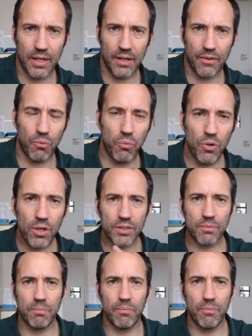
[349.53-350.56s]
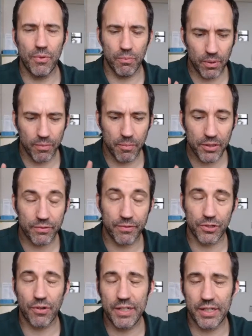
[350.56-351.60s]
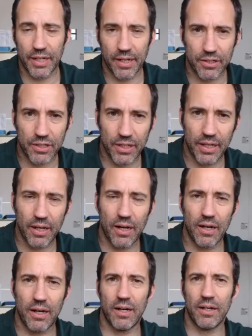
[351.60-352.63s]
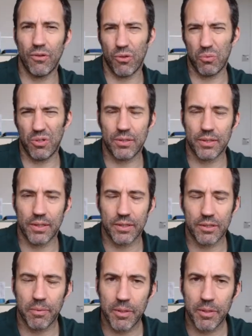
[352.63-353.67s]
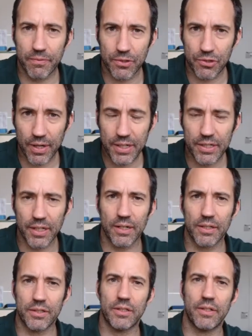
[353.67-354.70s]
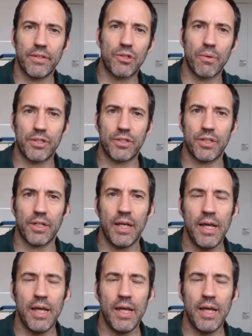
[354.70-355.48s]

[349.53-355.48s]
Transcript: The most frustrating actually, not the worst answer, but the most frustrating answer to this question